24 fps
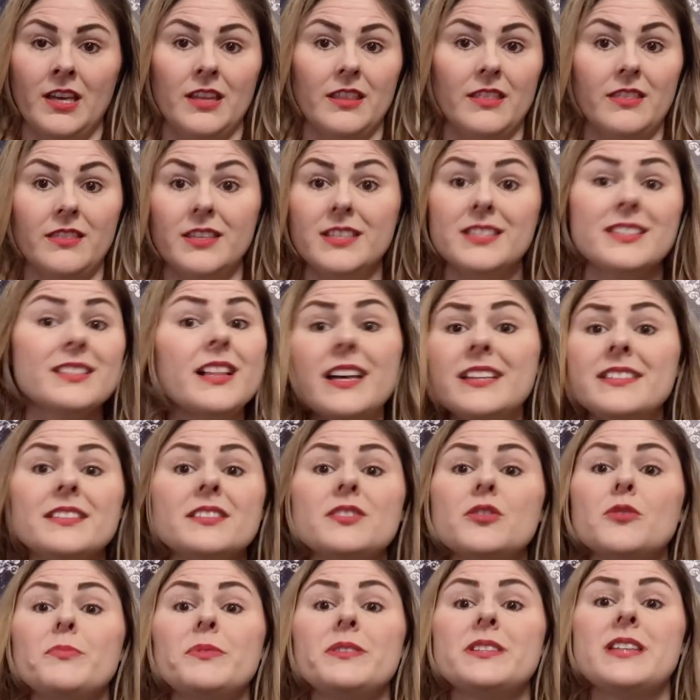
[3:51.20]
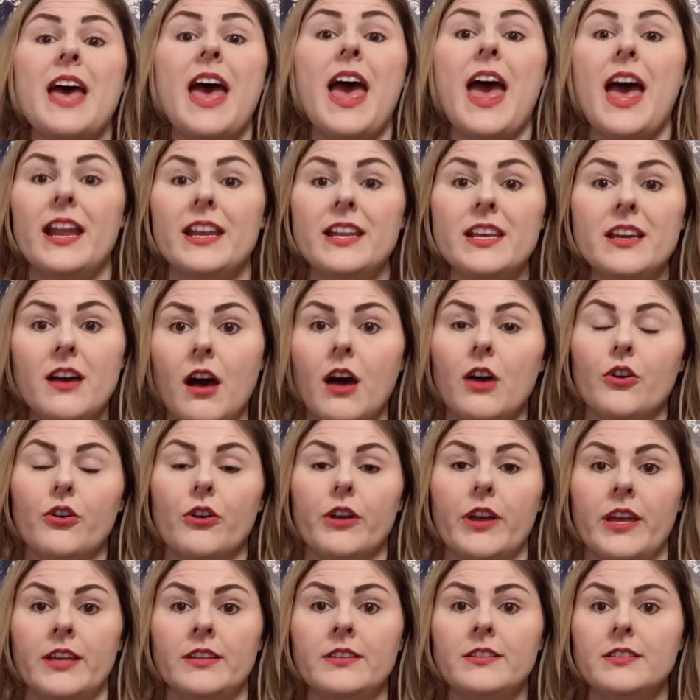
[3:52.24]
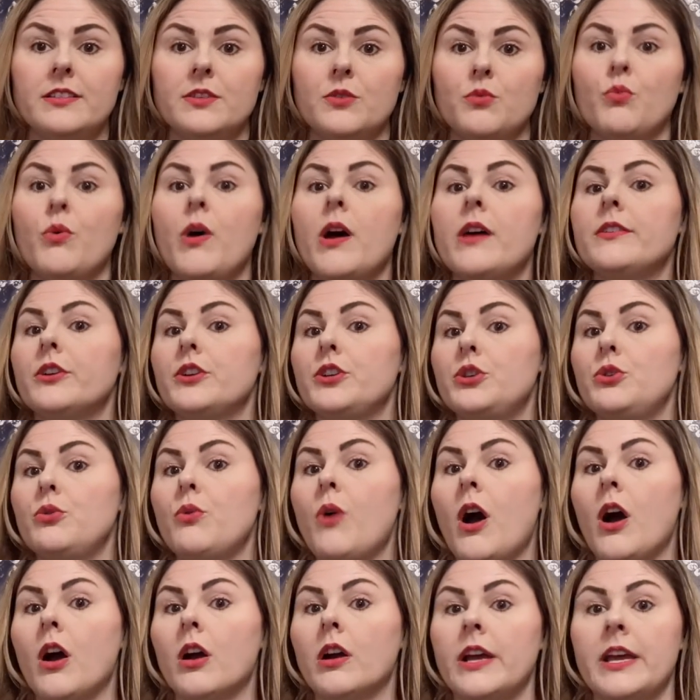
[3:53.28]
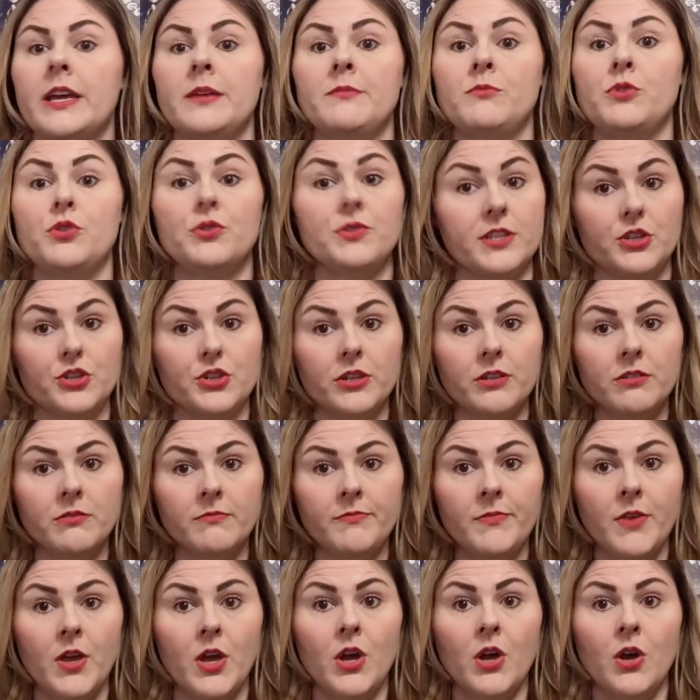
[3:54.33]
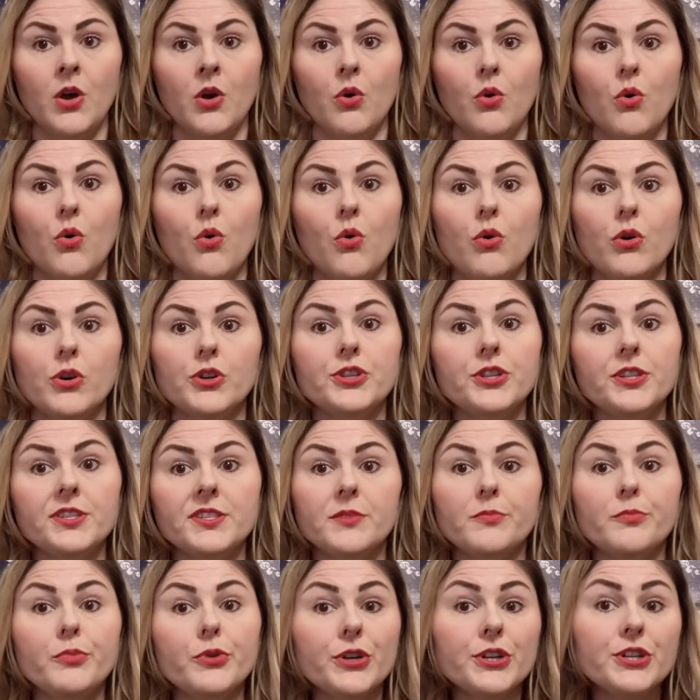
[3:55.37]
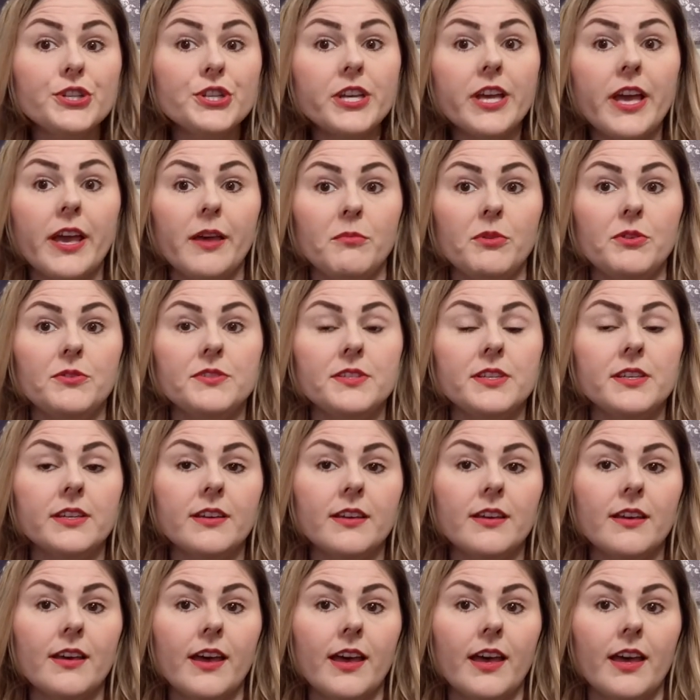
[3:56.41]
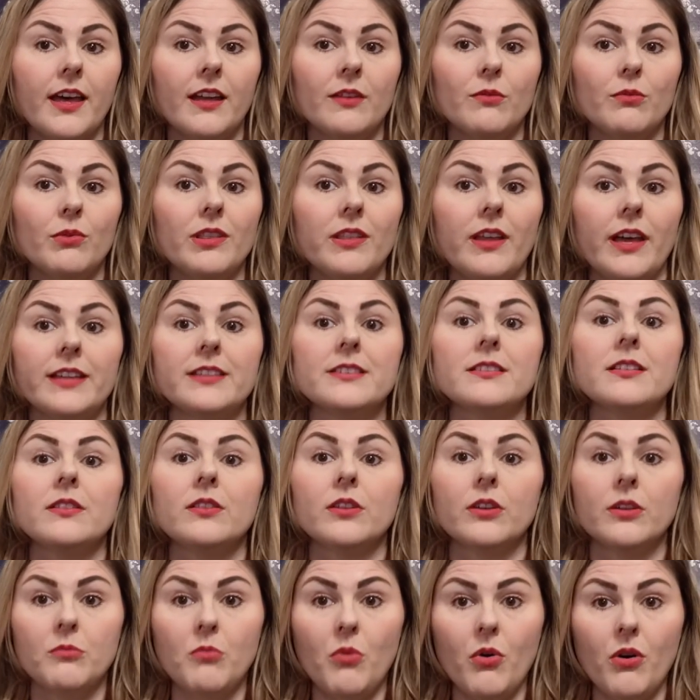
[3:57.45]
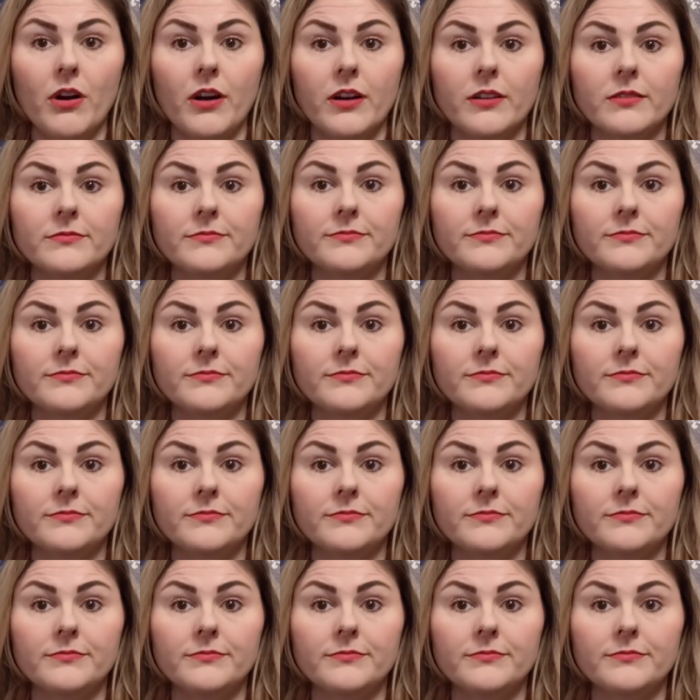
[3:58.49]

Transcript: This class is open to any congregant, whether you are a musician or just appreciate music and would like to learn more.